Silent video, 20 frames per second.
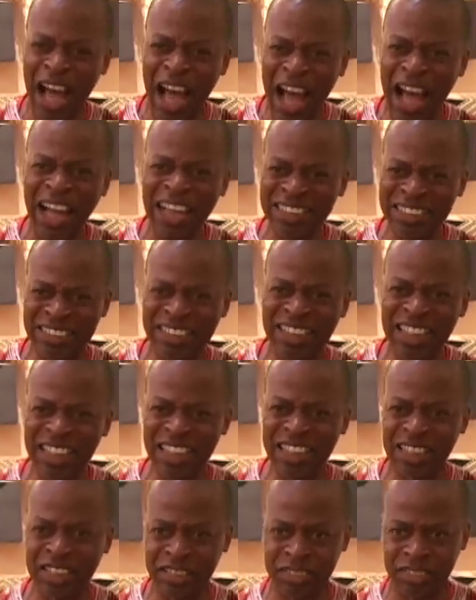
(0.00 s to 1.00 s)

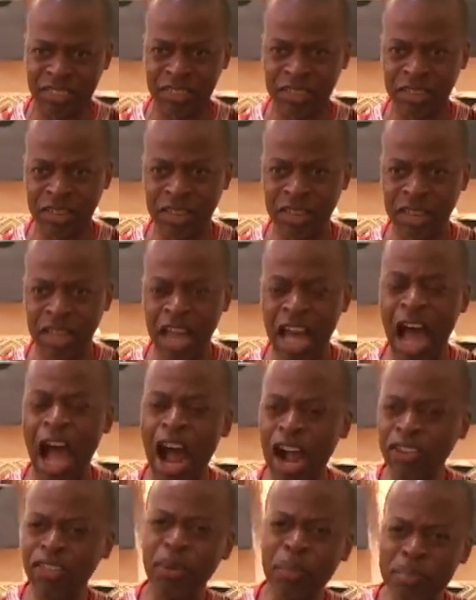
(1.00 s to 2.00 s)
ideas,
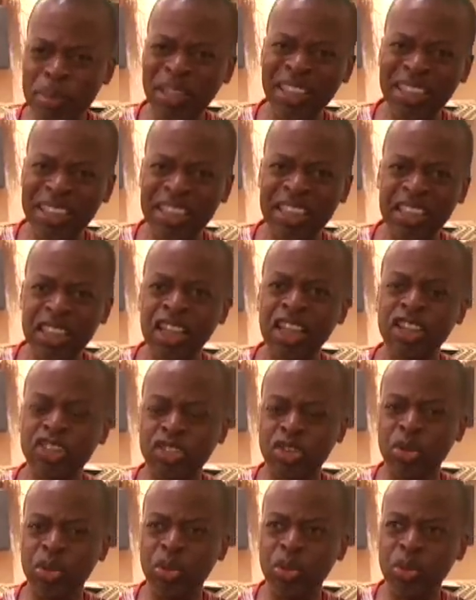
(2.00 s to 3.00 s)
our ability
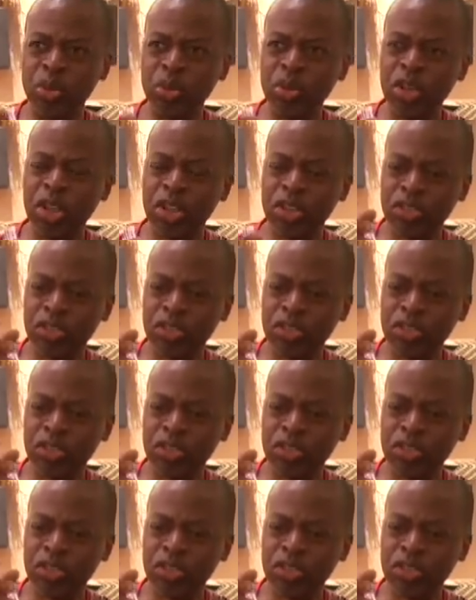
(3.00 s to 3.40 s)
to